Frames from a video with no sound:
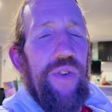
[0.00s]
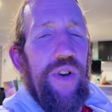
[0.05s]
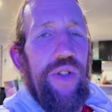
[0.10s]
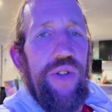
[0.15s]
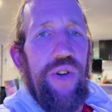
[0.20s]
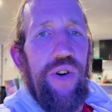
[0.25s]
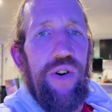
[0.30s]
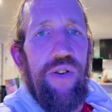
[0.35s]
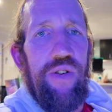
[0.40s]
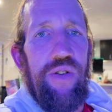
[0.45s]

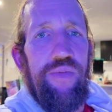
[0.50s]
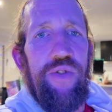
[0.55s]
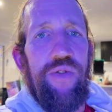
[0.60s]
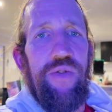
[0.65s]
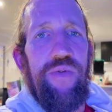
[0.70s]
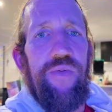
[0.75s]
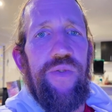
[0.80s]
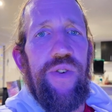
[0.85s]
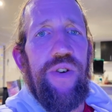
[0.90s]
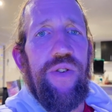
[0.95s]
felt
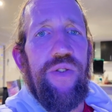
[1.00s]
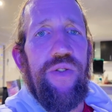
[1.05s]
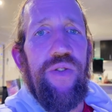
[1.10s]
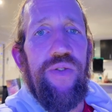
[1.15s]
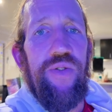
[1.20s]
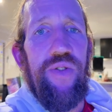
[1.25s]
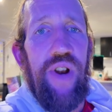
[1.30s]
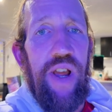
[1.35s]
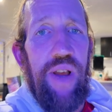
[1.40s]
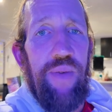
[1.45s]
horrible, felt
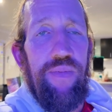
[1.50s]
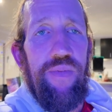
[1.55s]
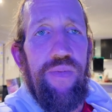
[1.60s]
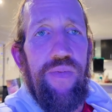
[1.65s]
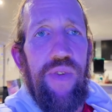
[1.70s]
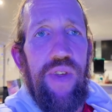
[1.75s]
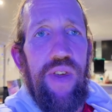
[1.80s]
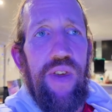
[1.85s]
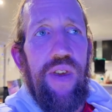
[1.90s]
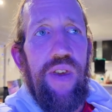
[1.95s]
crap.
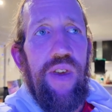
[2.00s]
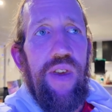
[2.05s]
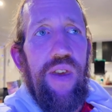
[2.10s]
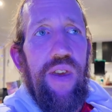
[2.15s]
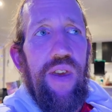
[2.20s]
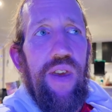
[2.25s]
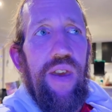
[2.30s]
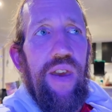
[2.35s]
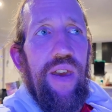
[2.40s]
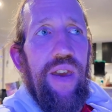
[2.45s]

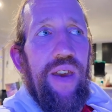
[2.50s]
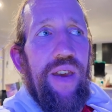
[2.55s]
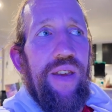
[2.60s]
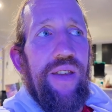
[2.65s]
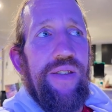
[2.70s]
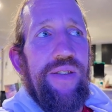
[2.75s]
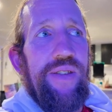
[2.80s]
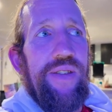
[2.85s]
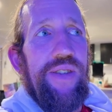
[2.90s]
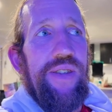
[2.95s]

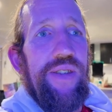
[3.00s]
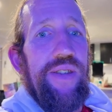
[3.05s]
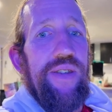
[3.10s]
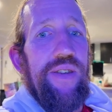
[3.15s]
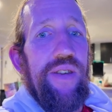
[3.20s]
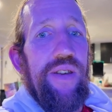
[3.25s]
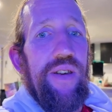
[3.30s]
And